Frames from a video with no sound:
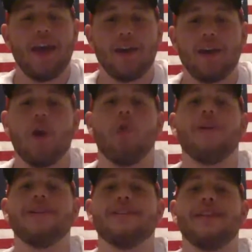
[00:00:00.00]
Cohen
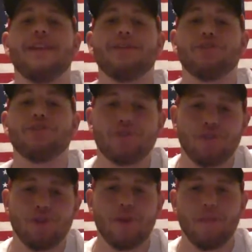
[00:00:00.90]
is an
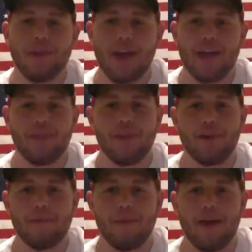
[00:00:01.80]
extremely
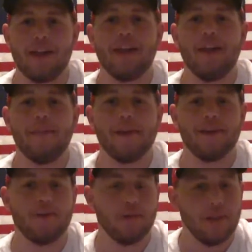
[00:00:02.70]
athletic back. He came out of
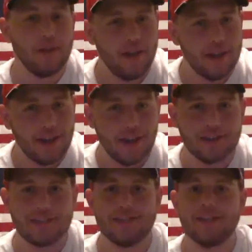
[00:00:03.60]
North Carolina
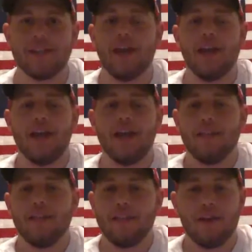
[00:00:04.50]
A&T.
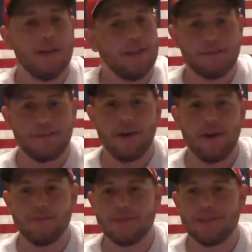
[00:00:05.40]
That's my
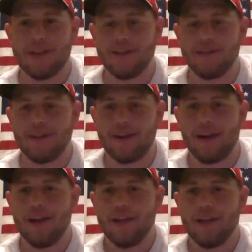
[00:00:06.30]
home state there.
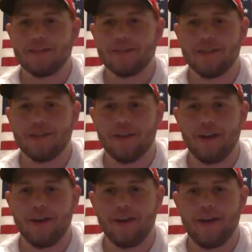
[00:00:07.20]

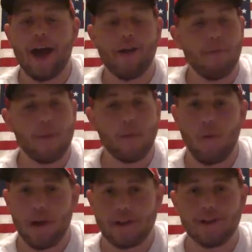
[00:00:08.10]
So I remember
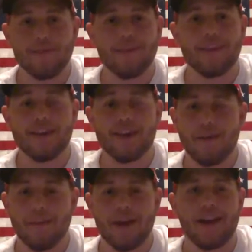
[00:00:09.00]
watching him in the
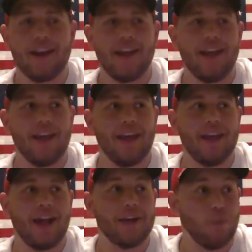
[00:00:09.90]
combine, and
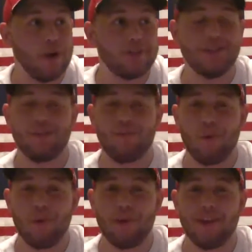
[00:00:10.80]
I watched his
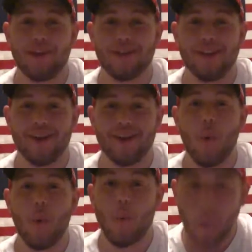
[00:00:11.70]
40, and I was like,
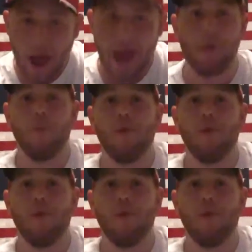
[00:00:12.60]
wow,